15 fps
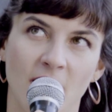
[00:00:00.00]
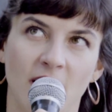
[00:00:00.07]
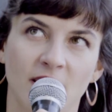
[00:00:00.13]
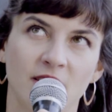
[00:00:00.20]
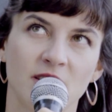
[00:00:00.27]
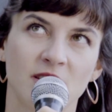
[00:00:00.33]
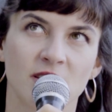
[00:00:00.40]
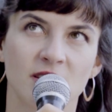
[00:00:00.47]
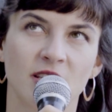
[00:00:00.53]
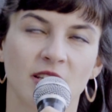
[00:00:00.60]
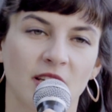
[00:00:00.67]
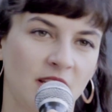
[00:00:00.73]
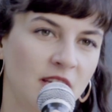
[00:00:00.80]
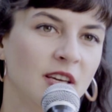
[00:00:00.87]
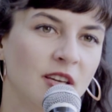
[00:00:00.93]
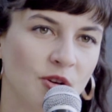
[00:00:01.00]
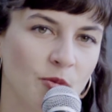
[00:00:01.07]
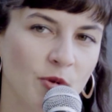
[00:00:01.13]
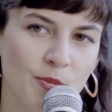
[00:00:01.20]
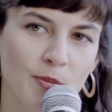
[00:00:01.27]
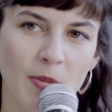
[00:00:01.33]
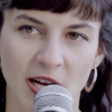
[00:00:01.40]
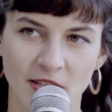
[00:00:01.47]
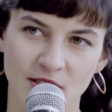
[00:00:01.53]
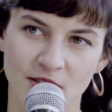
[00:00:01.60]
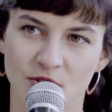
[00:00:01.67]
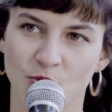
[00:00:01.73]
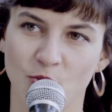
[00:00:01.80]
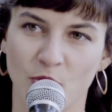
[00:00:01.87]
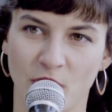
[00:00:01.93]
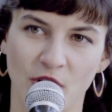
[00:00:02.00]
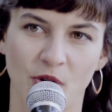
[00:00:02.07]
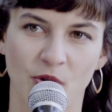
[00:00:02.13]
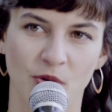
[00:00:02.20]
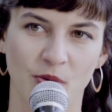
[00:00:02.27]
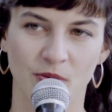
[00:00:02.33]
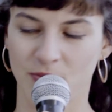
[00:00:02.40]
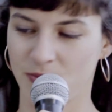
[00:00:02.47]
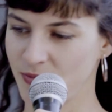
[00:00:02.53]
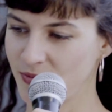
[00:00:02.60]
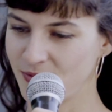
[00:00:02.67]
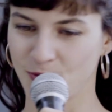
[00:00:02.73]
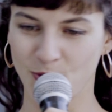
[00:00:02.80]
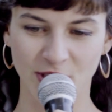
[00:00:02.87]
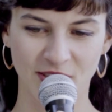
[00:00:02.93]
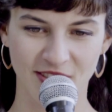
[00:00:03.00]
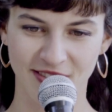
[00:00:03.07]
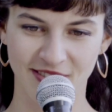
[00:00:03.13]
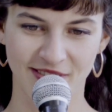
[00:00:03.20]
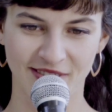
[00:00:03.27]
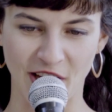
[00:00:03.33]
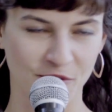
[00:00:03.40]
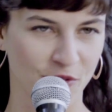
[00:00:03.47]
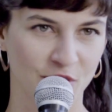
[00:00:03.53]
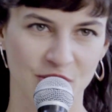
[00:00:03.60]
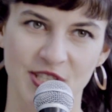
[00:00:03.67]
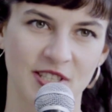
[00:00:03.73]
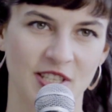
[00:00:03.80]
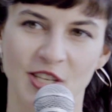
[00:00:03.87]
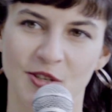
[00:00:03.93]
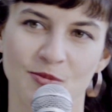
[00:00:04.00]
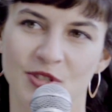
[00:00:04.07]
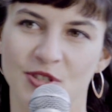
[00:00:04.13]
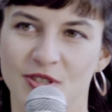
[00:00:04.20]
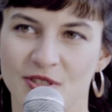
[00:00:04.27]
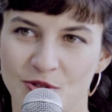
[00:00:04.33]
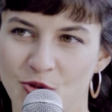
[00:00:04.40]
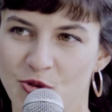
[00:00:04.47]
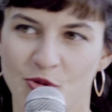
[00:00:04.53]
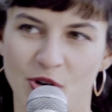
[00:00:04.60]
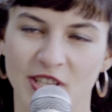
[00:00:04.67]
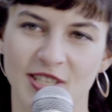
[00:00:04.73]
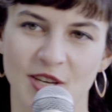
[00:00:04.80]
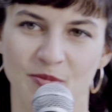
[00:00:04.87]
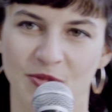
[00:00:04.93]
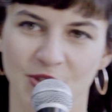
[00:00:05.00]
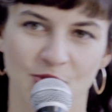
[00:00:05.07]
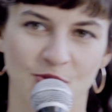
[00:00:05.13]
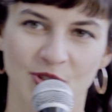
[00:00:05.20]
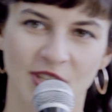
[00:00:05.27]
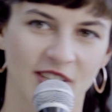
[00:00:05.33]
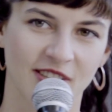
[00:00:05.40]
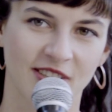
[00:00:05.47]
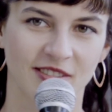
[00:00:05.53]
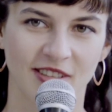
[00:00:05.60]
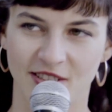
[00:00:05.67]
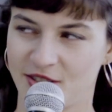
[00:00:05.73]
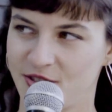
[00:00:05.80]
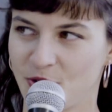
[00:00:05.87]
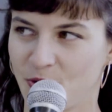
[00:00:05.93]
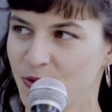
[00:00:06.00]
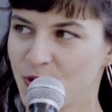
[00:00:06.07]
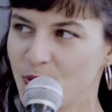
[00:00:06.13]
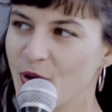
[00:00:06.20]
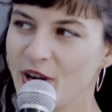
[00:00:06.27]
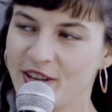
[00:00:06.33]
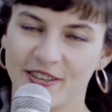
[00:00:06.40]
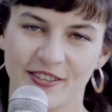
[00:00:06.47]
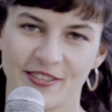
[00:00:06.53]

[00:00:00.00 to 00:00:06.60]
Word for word: And this is the key. We must work with diverse teams to create something unique. That's the only way.